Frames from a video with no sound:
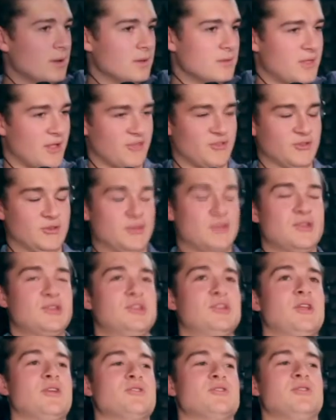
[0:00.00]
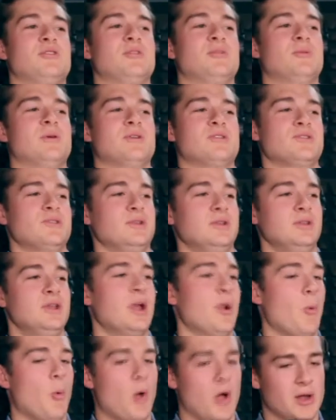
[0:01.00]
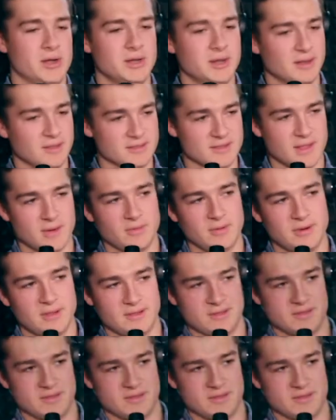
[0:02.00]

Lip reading: That's such a good question. You got one? Is that what it is?